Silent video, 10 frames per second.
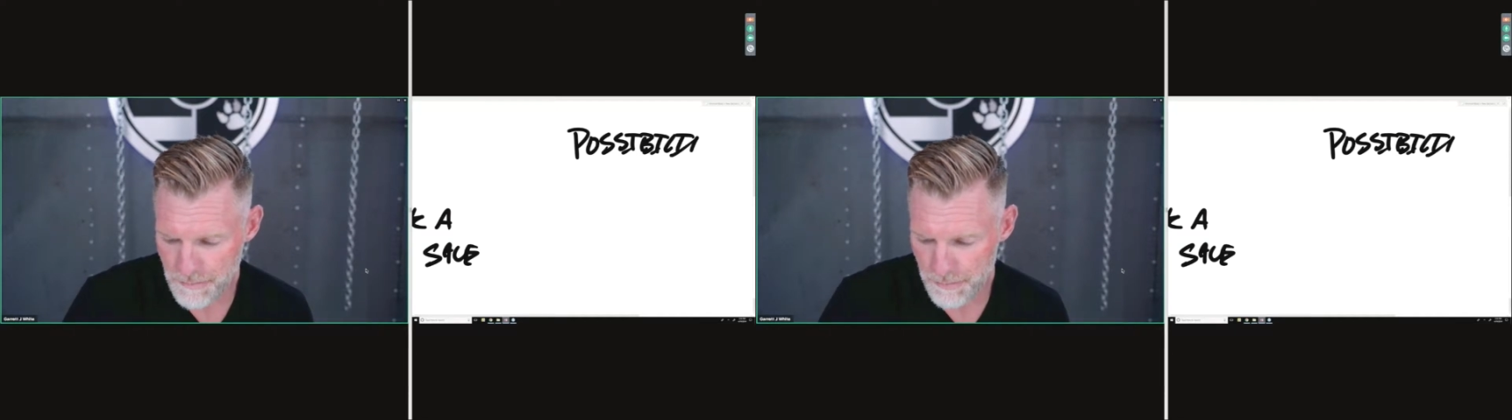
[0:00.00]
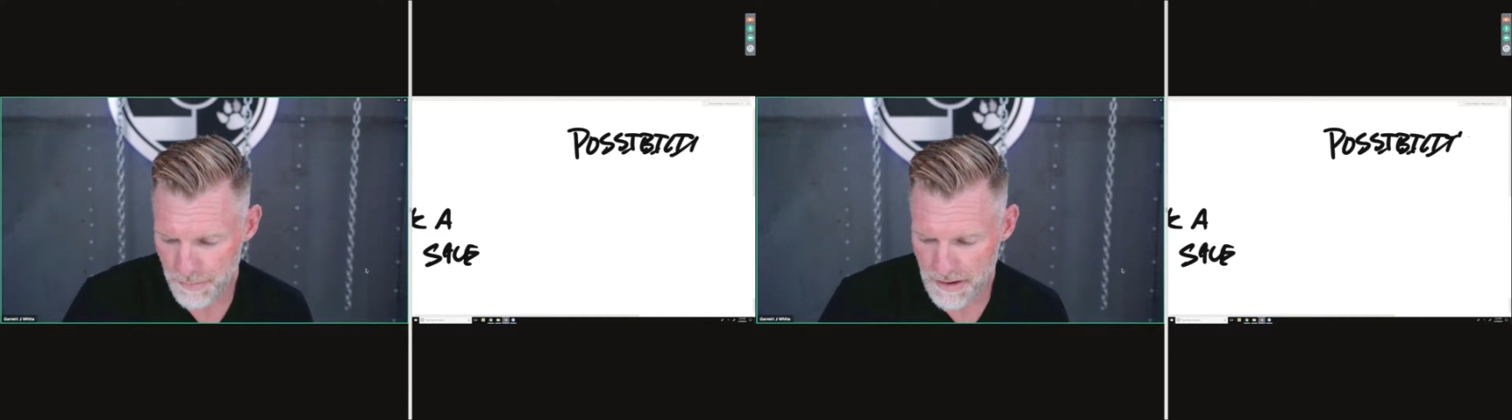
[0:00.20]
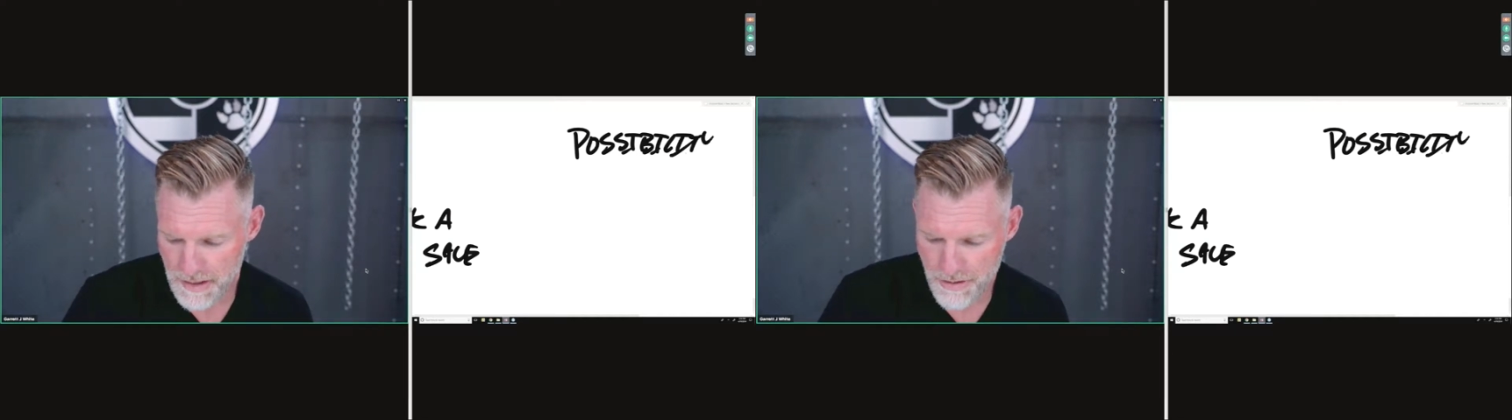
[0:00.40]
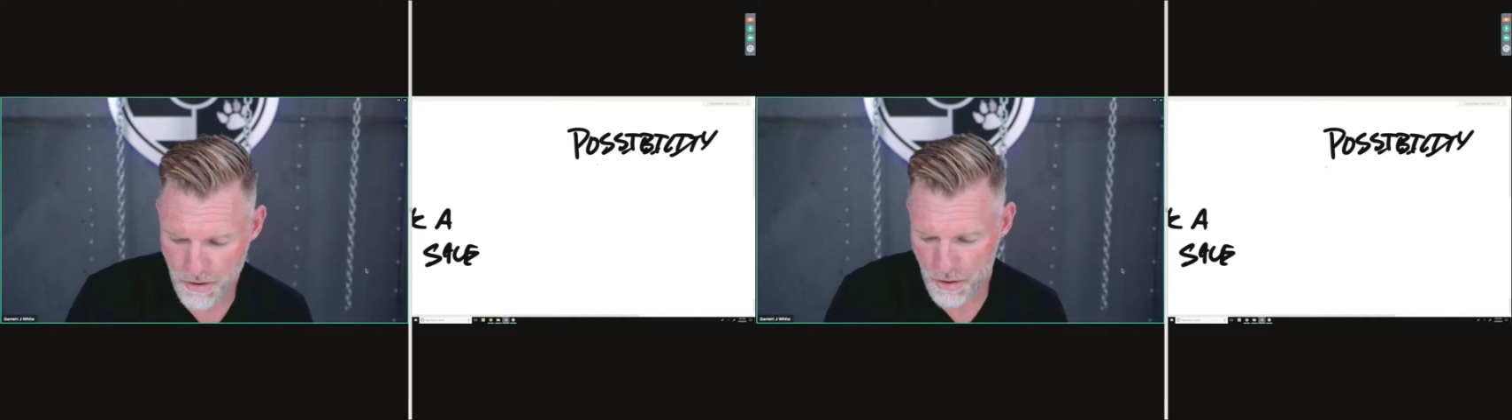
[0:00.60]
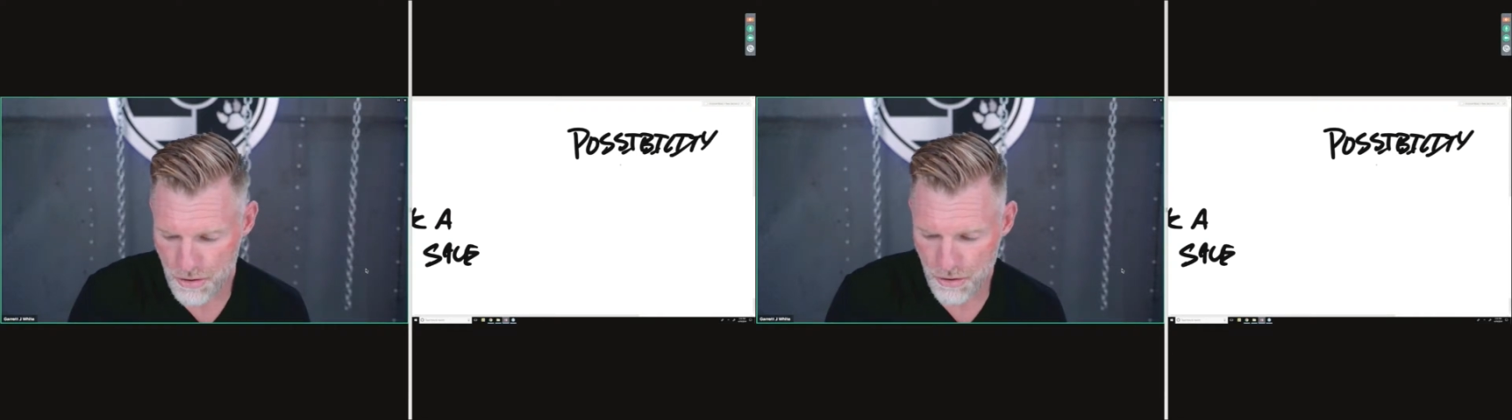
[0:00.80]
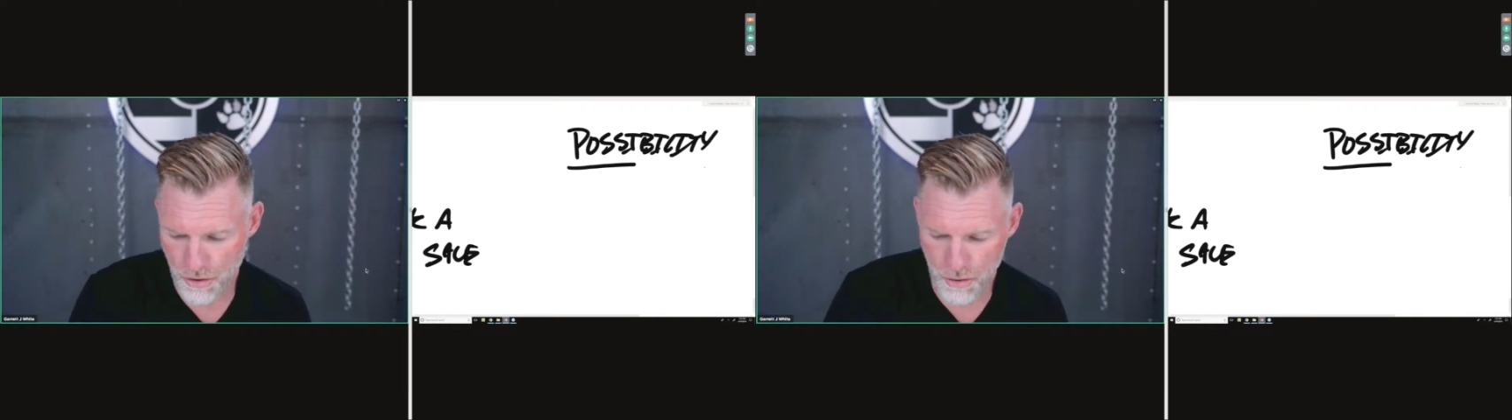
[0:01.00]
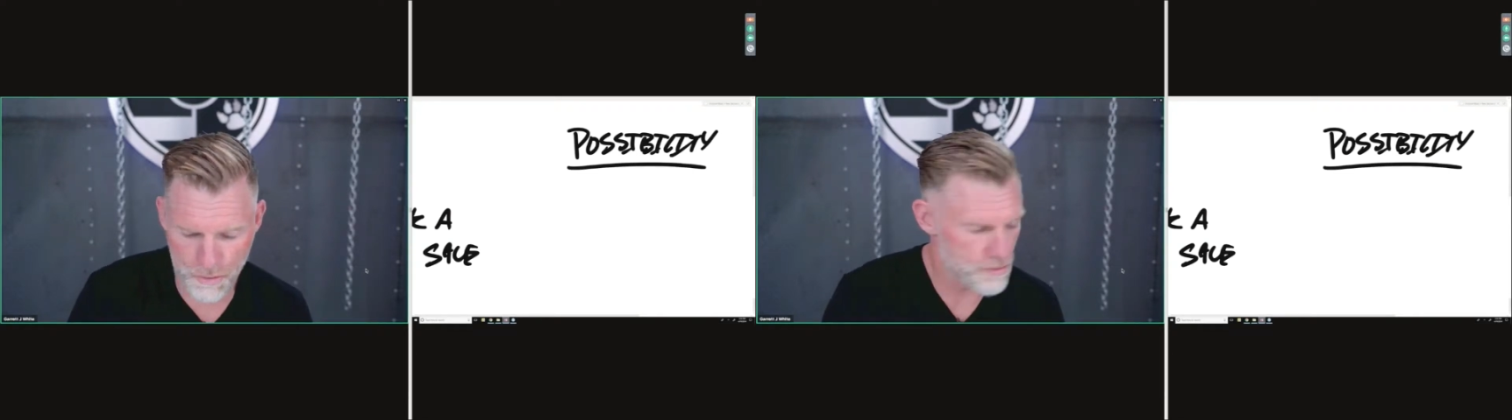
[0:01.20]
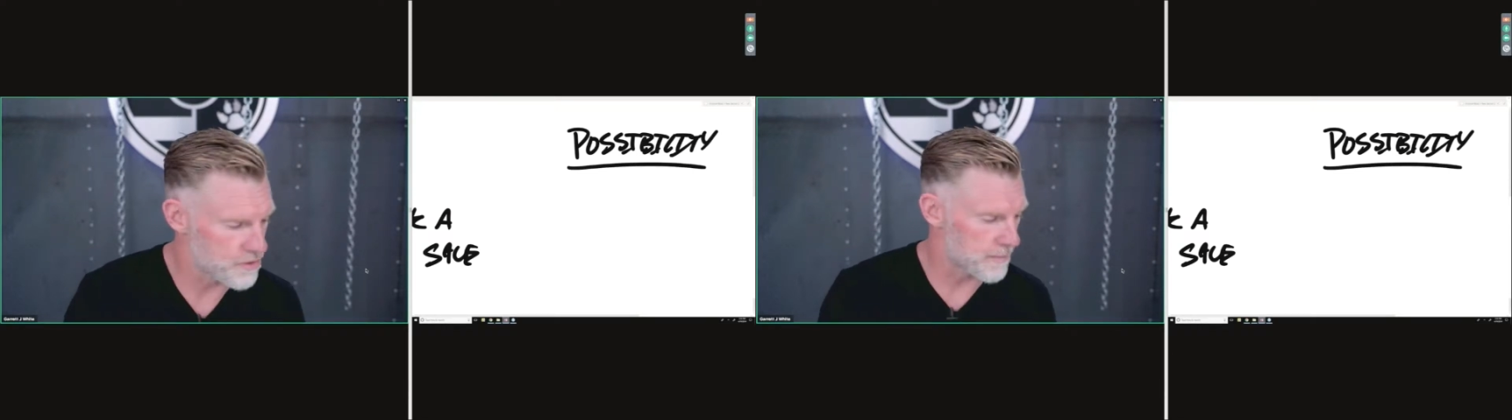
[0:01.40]
but it's
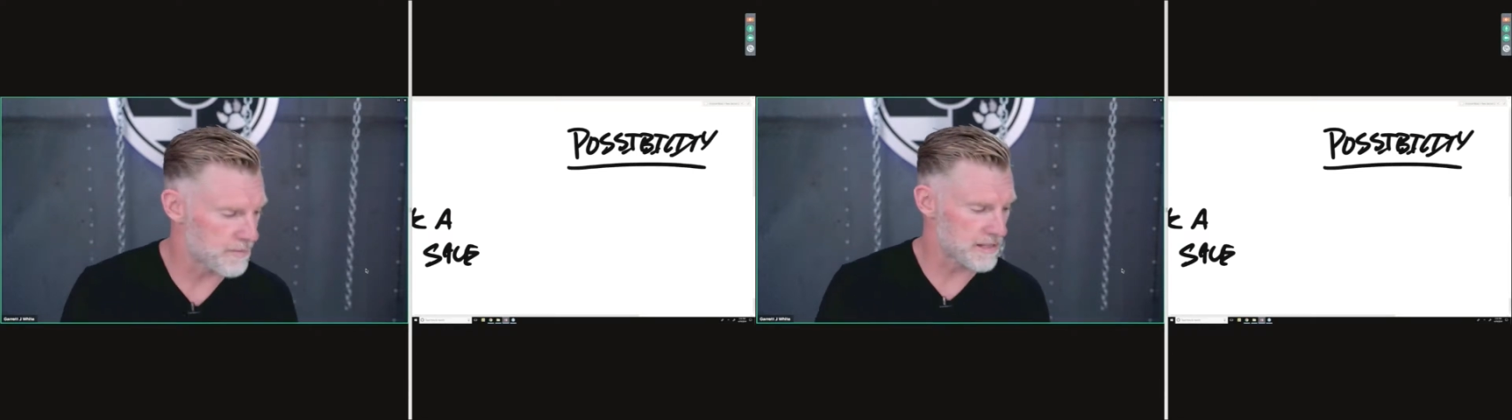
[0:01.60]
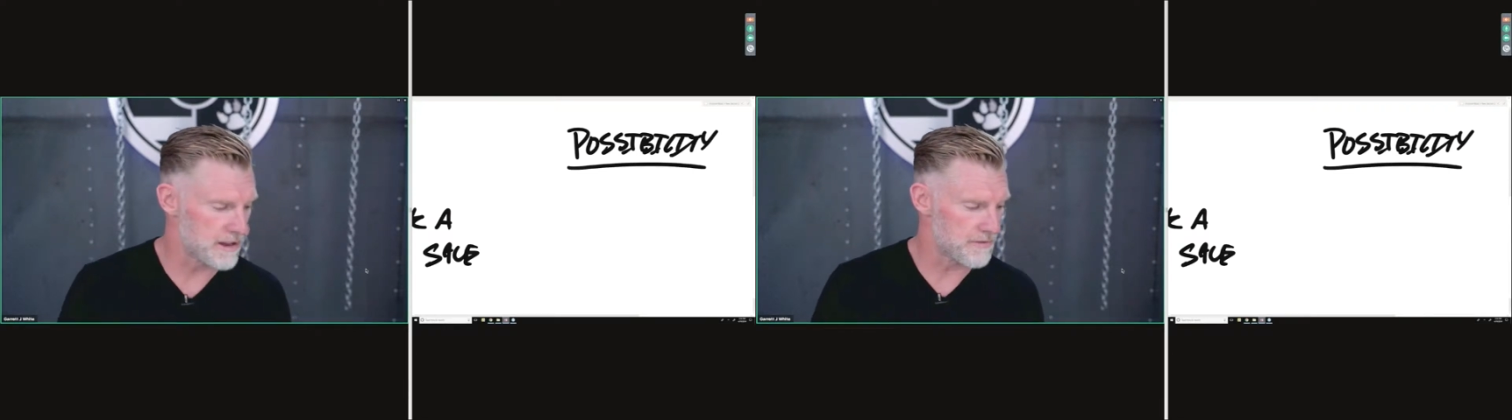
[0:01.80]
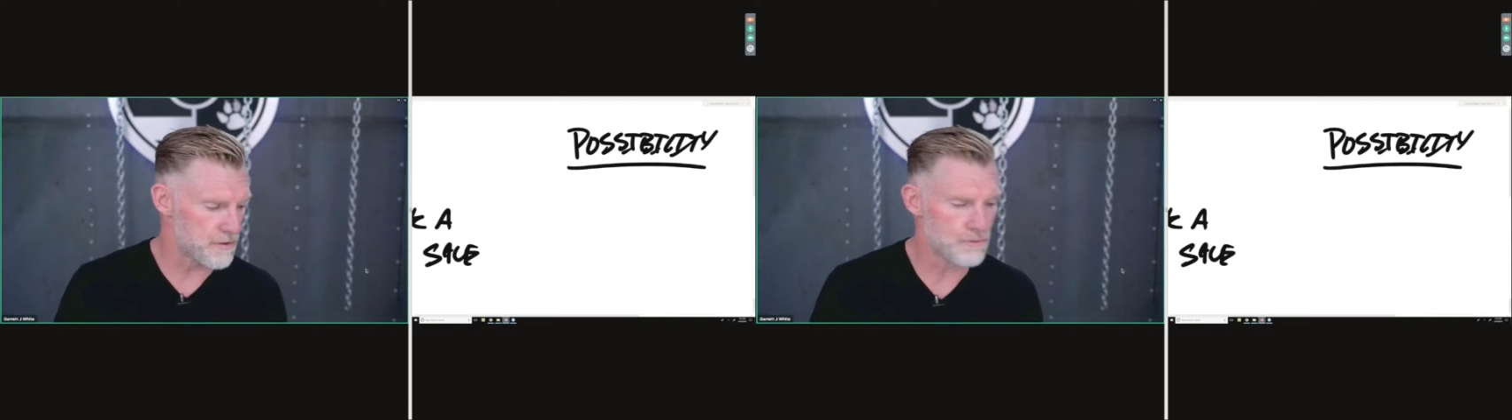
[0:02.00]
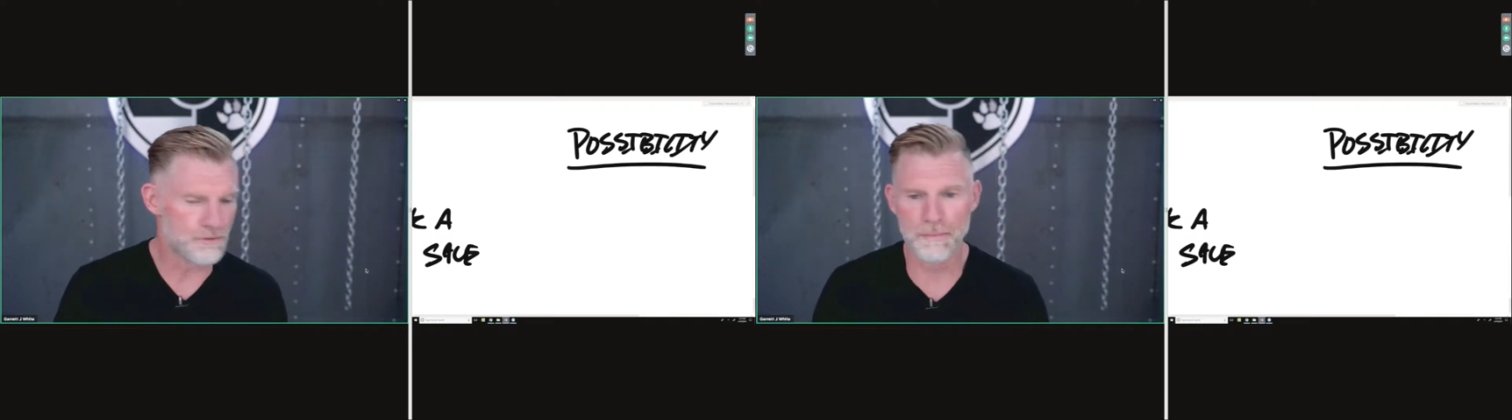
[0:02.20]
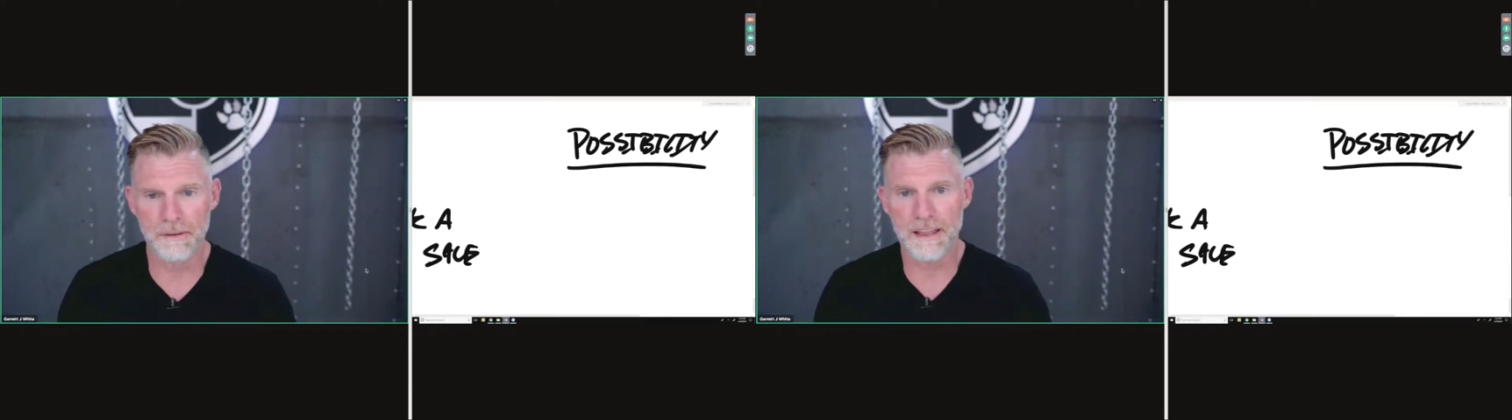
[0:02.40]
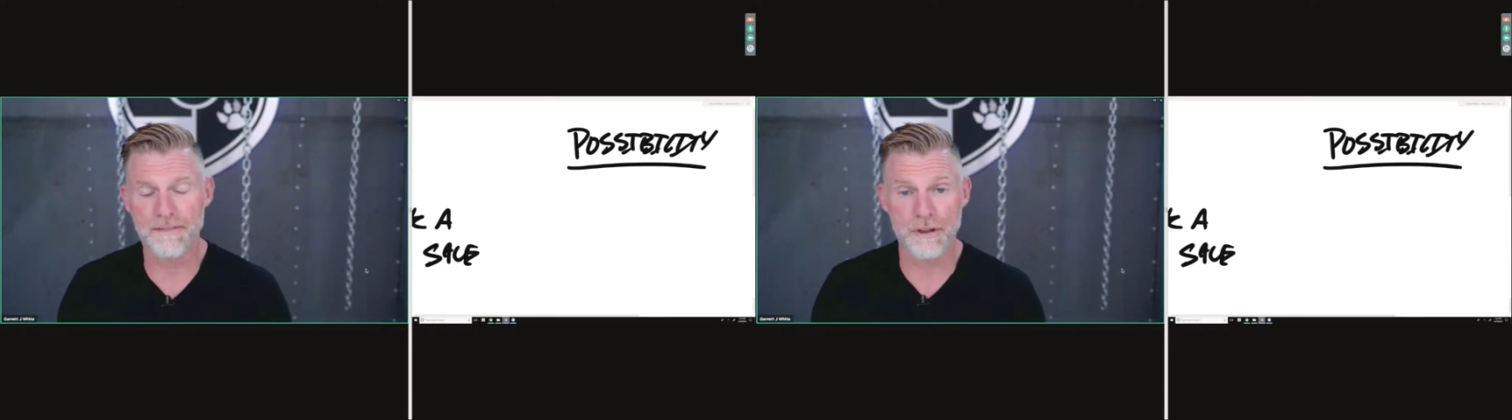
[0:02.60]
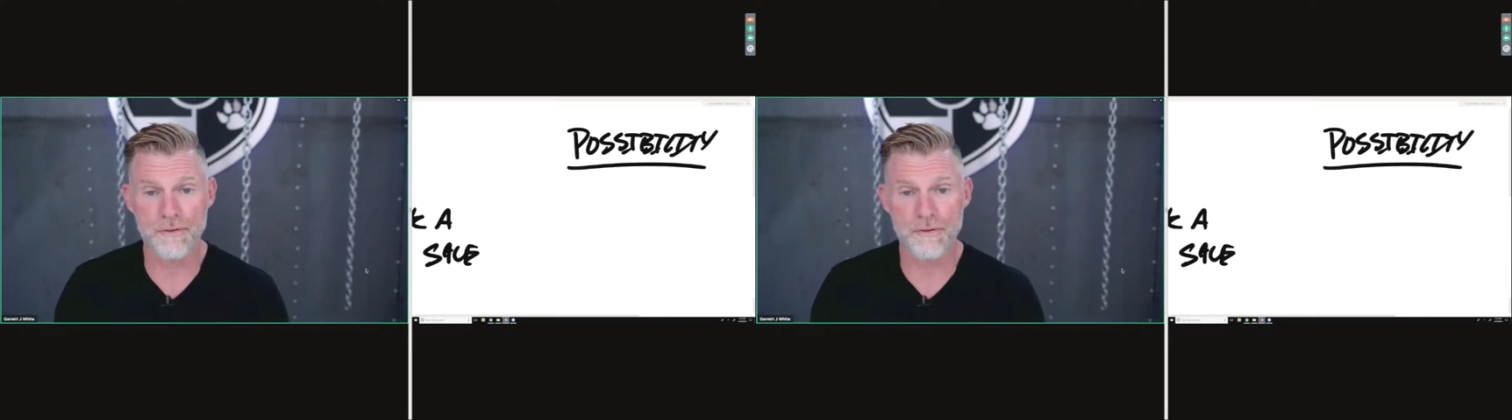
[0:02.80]
also something that if you do believe it,